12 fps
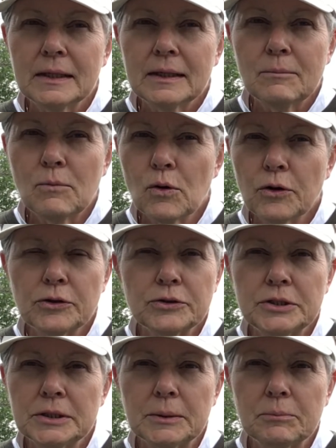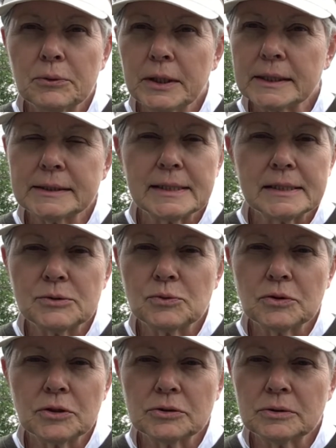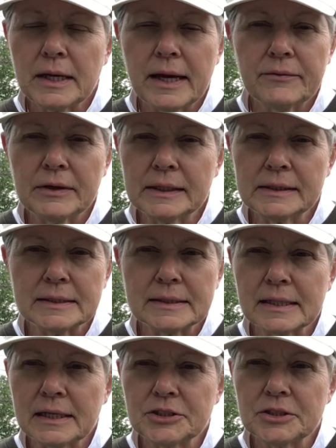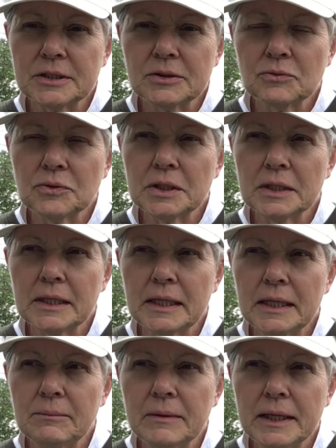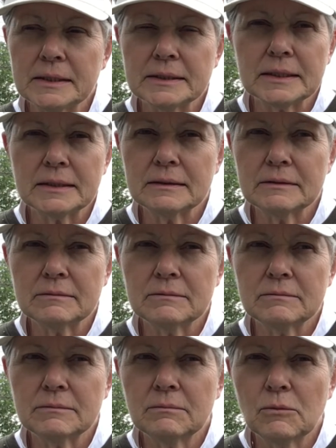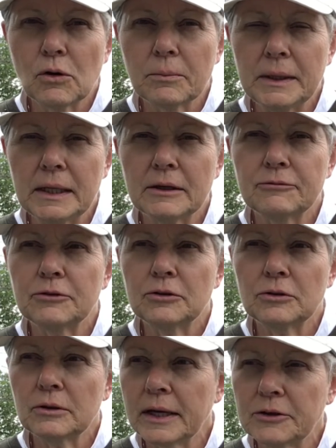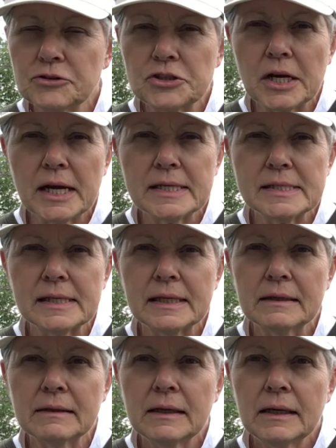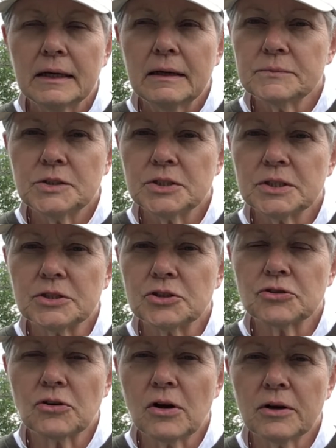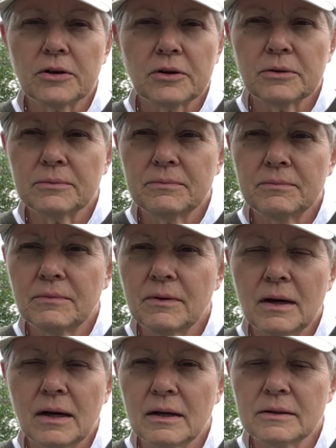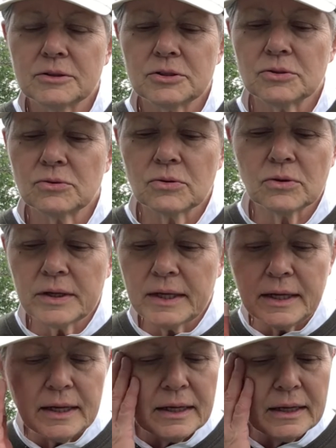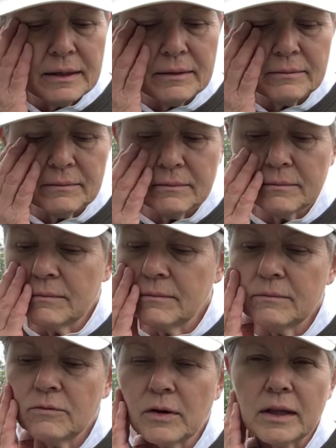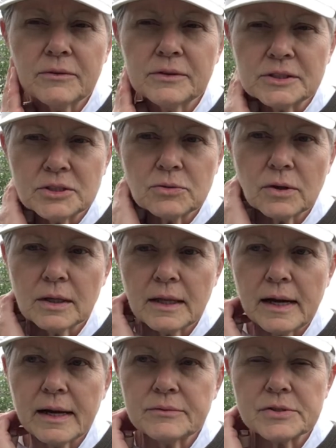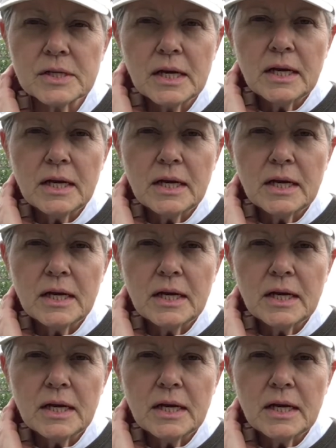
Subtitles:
mortar to the bricks as we're having a discussion that really makes it more meaningful, energizing, just a stronger story and relevance to our lives.